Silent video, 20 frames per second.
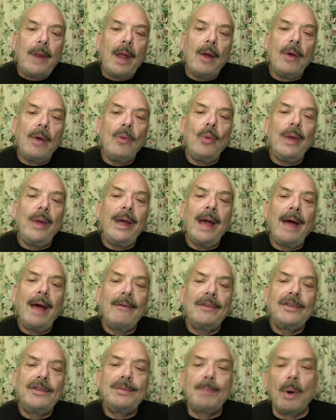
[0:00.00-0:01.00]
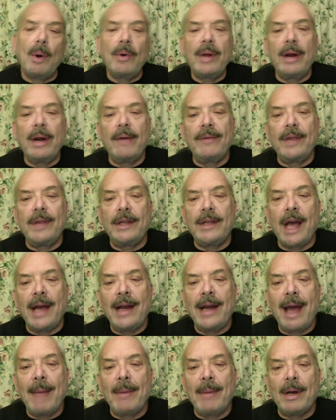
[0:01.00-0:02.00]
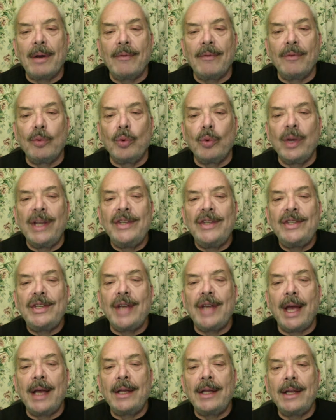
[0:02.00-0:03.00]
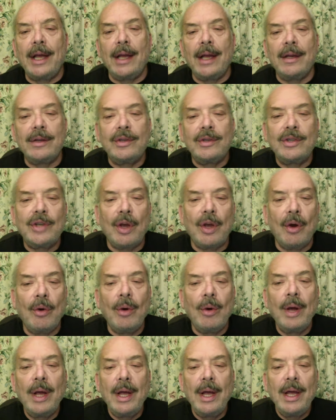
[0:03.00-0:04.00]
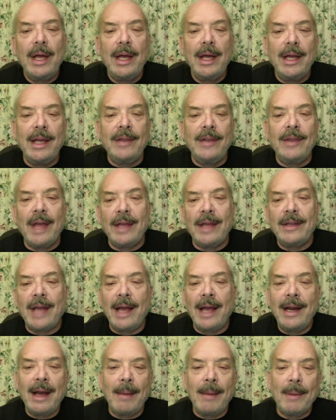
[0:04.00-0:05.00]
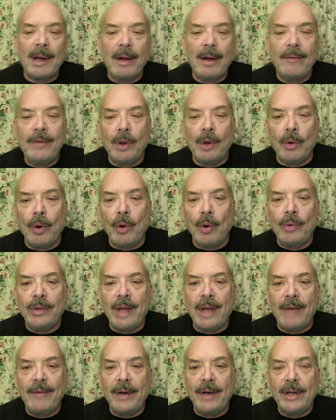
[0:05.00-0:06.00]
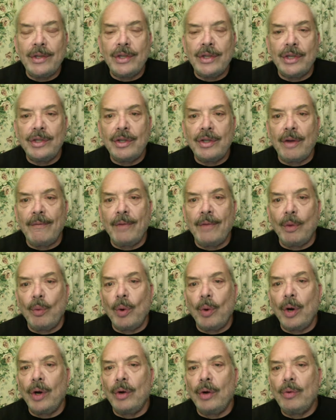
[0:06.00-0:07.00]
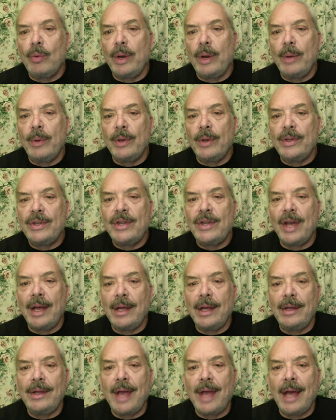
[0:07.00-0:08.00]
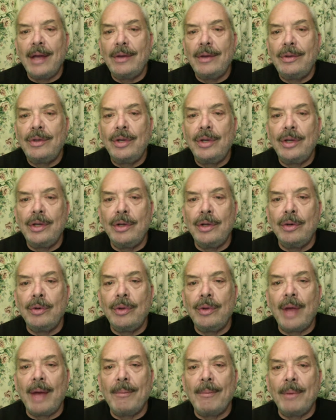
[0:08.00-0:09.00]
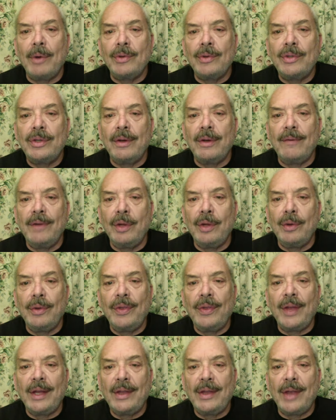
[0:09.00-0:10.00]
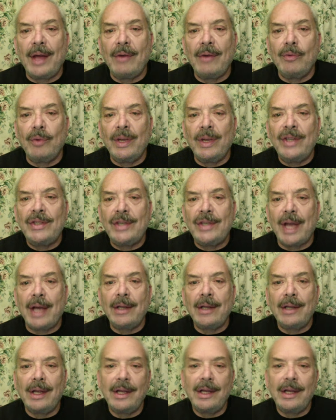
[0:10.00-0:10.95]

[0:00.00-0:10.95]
We have spoken of the dynamic of reset, and so in that dynamic of your own definitions of the word, we would say that to you that most of you think that reset